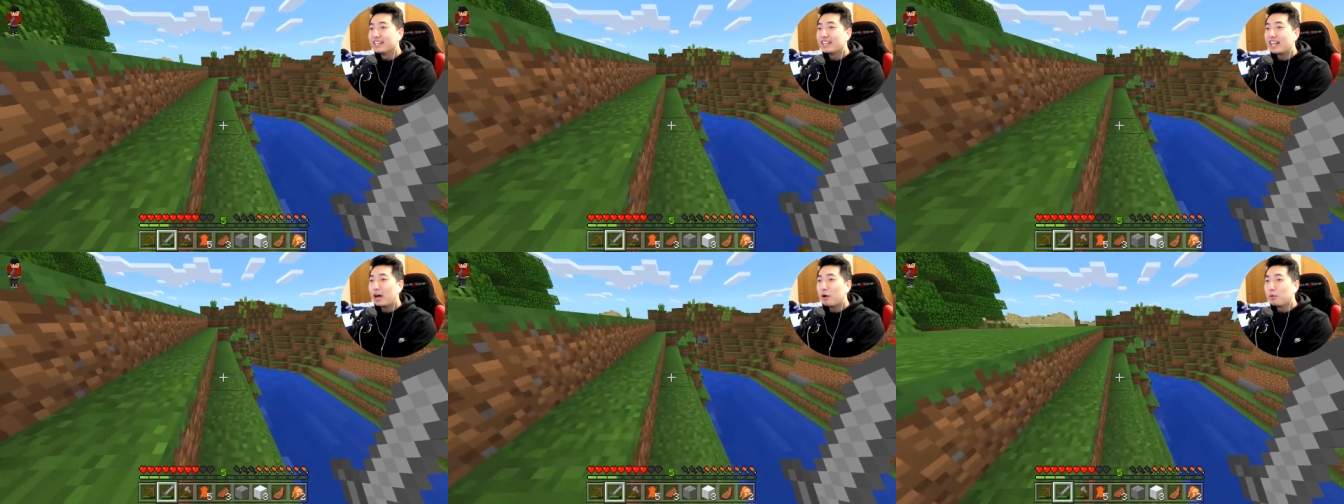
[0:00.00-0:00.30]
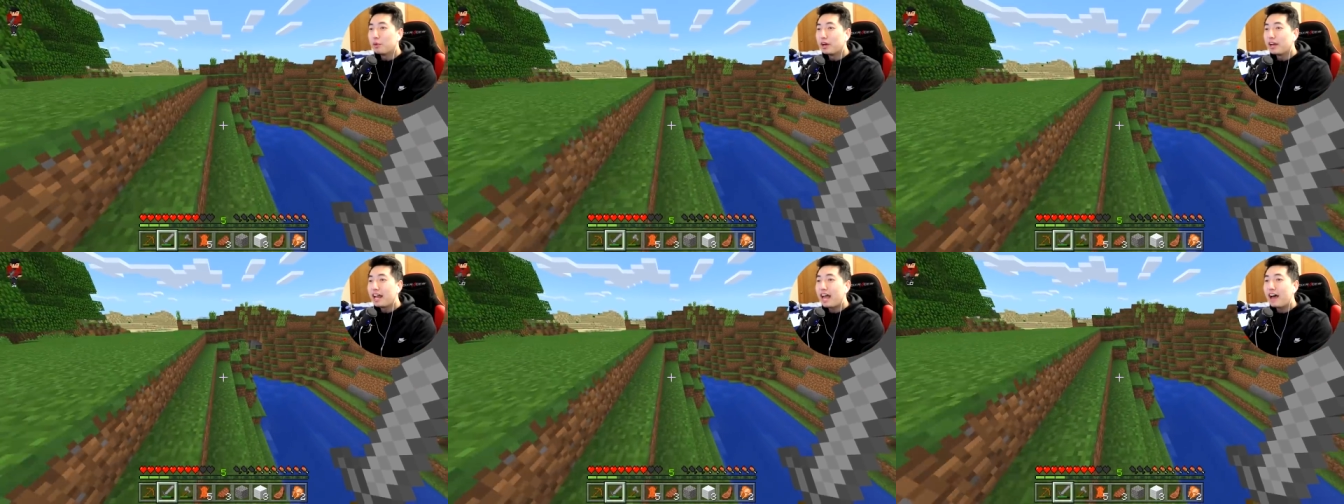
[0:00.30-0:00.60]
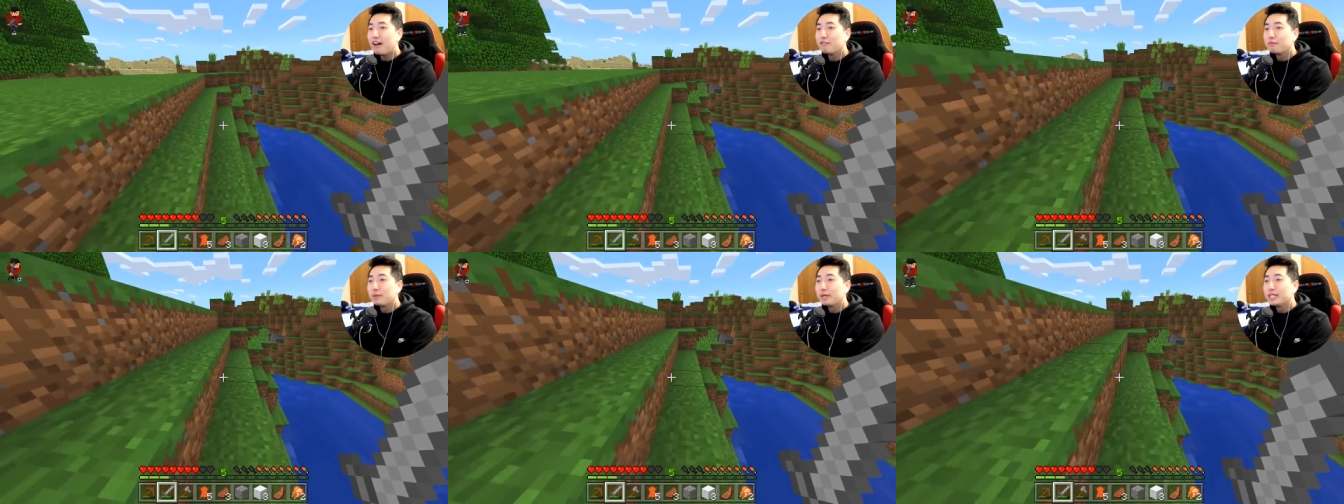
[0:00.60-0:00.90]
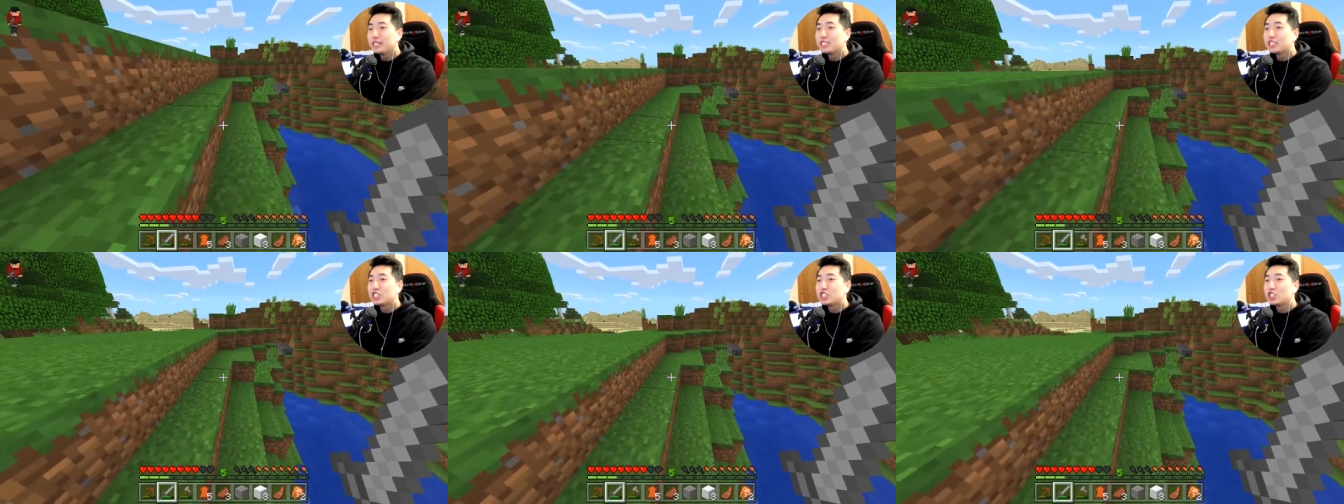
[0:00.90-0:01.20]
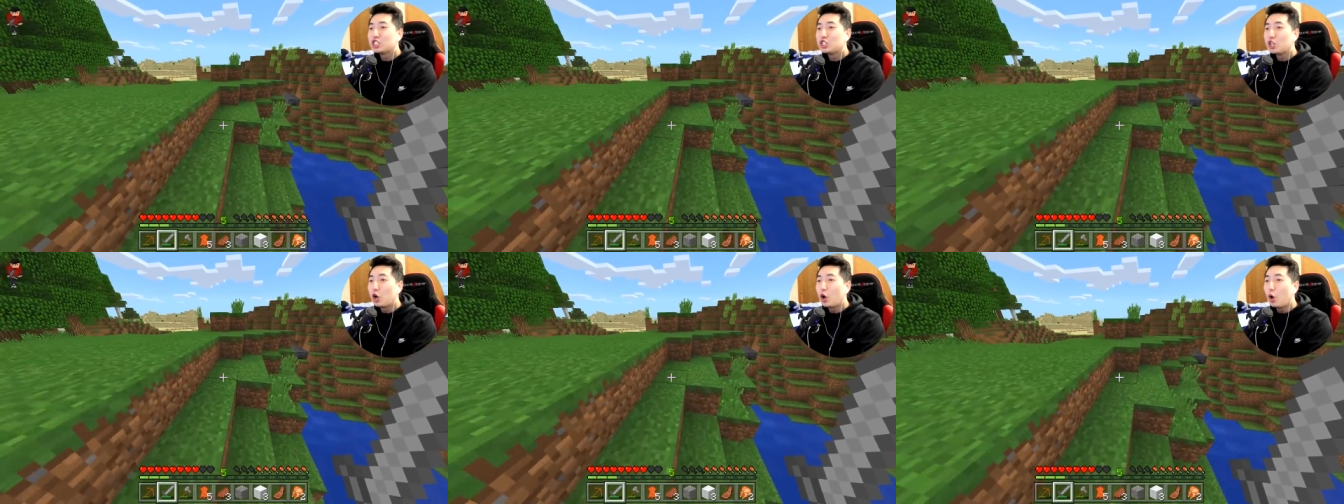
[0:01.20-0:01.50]
That would have been
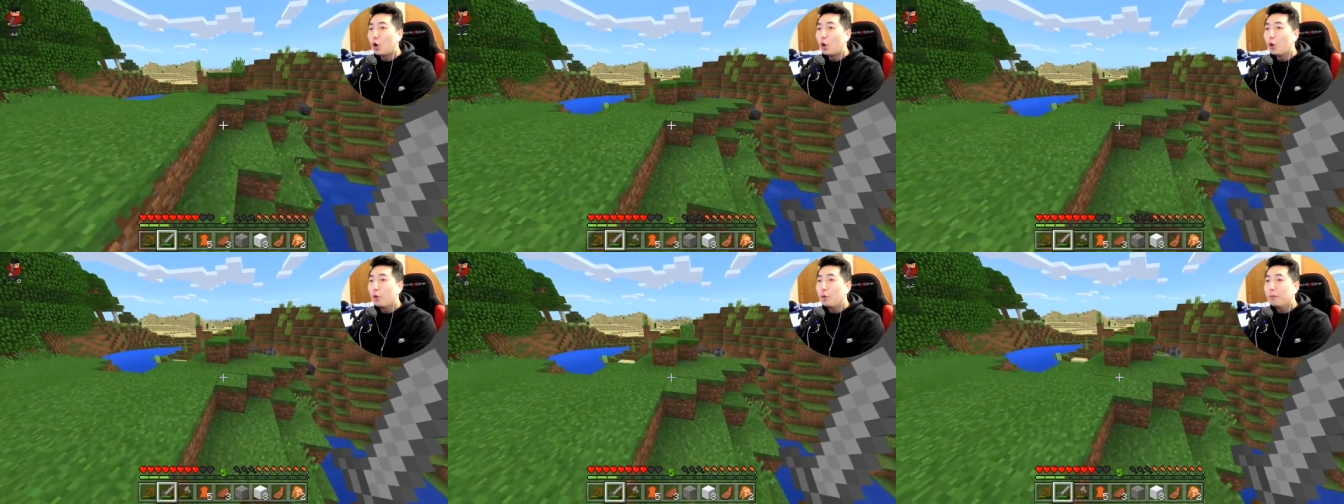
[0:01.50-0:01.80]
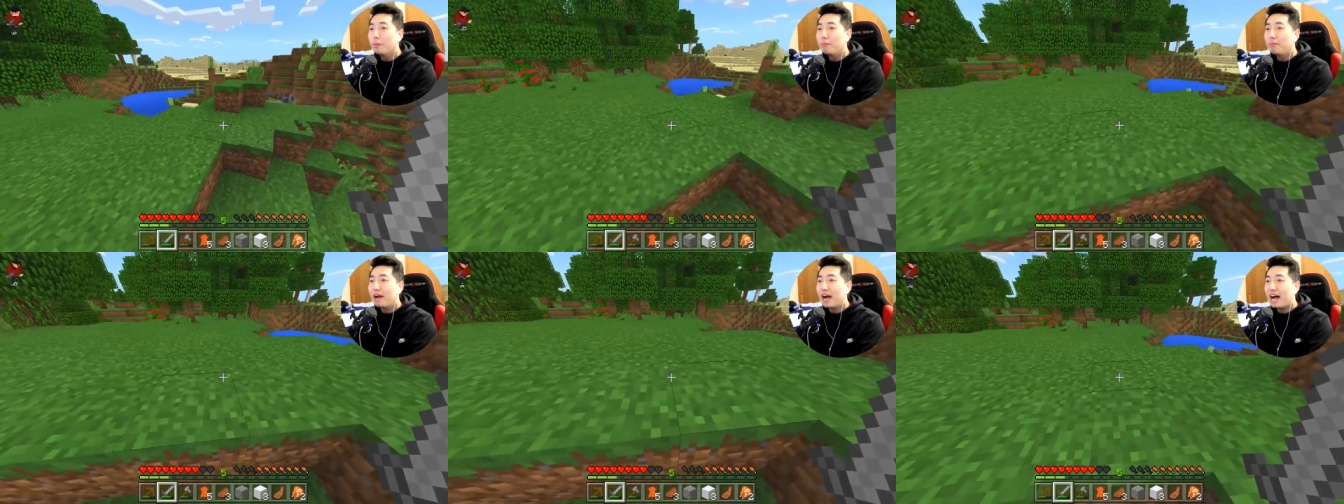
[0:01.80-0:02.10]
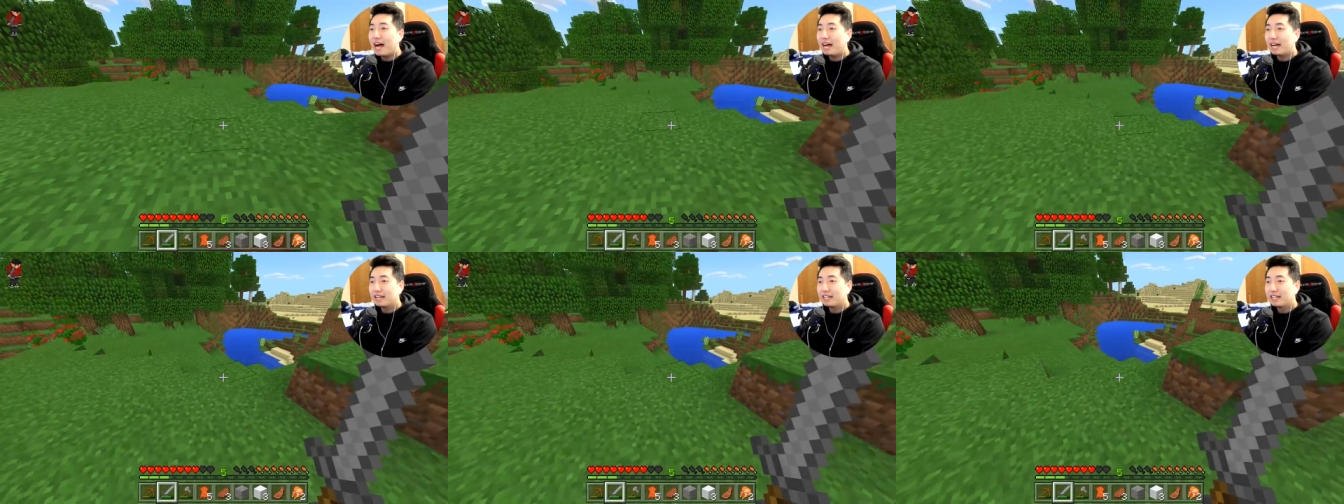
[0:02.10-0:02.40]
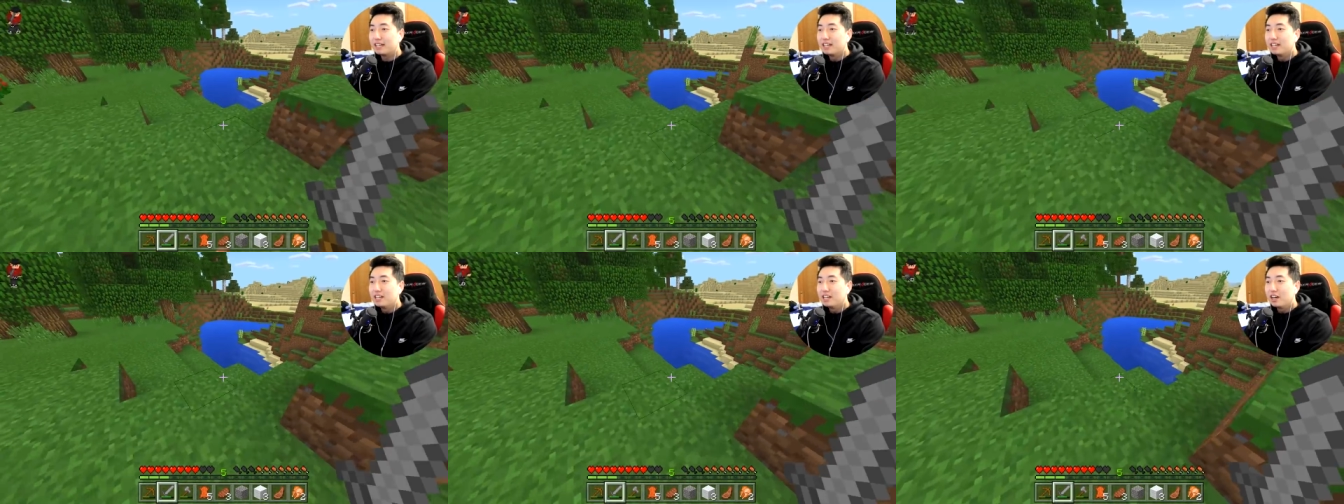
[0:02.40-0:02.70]
so bad.